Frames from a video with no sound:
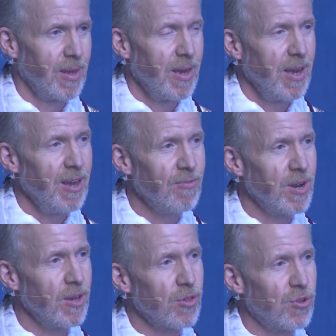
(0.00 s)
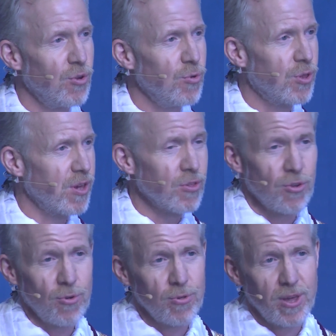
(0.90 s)
Even his two
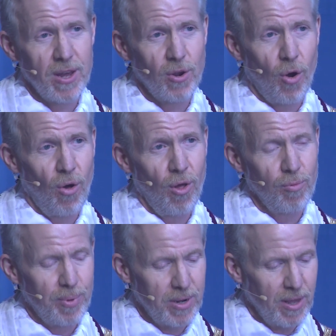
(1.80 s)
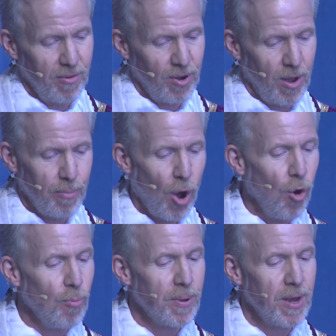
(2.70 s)
sisters had all but given up
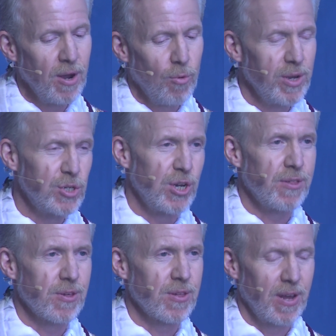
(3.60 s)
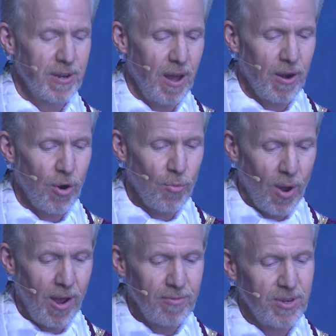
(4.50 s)
hope when Jesus had not
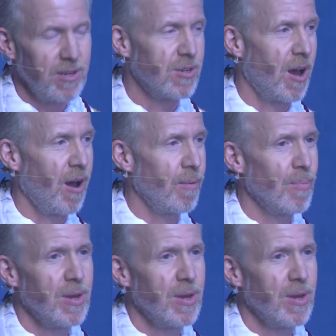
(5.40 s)
arrived in time